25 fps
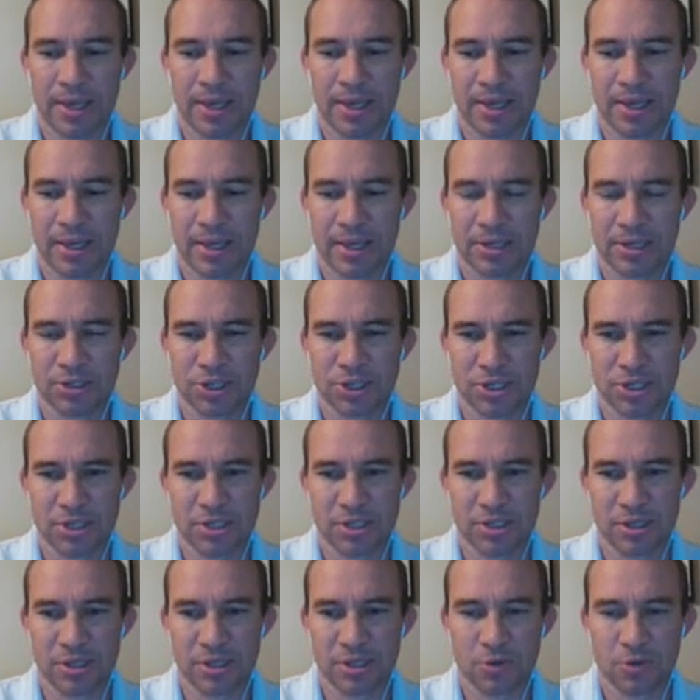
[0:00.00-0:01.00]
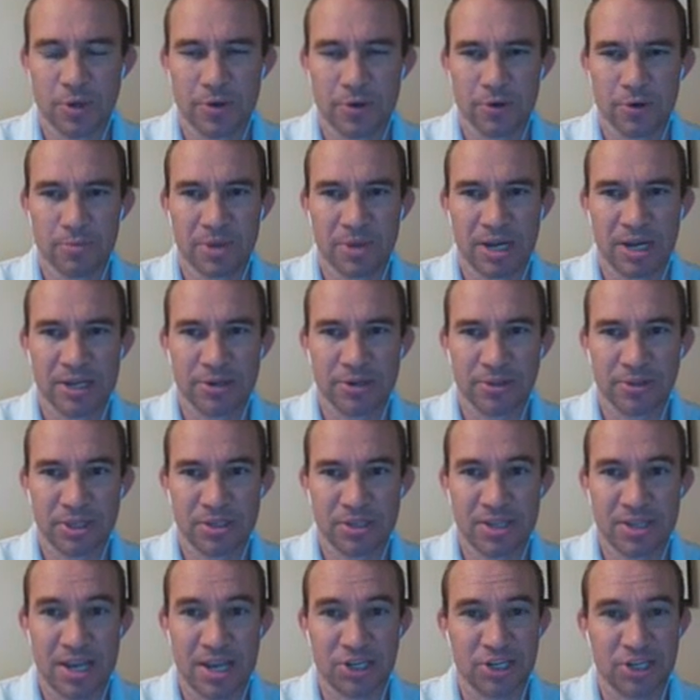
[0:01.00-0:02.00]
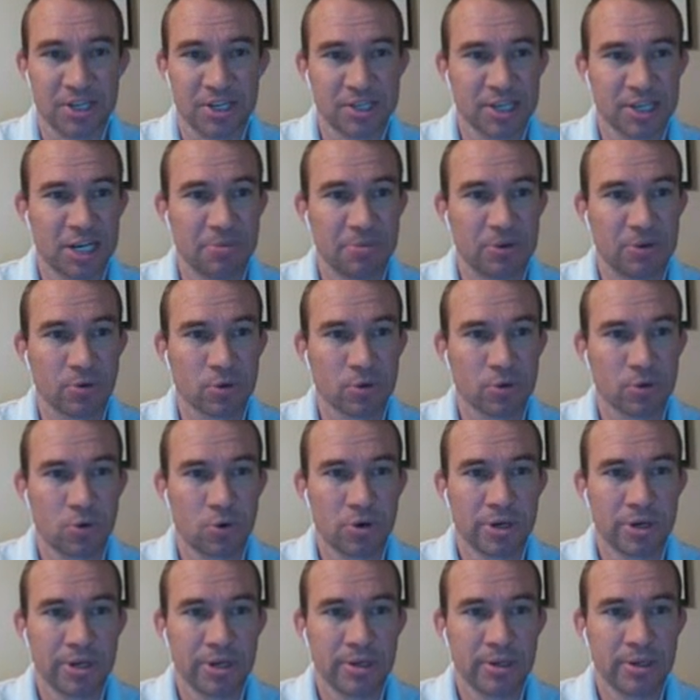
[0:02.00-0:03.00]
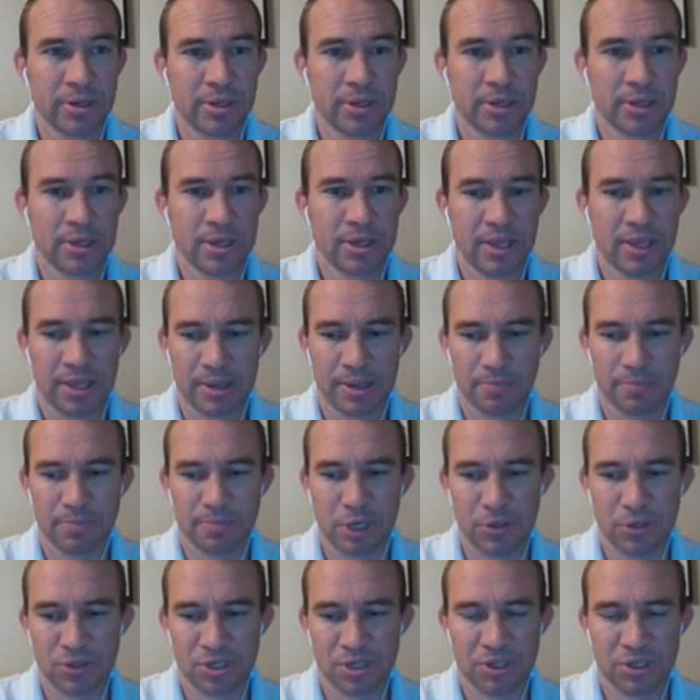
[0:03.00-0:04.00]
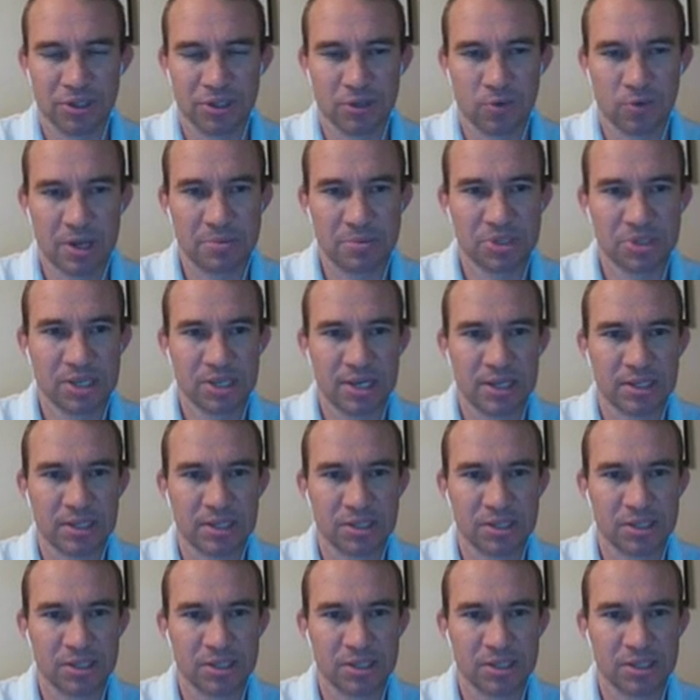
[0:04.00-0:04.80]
And just as a quick reminder, this actually is going to be recorded and posted to the website.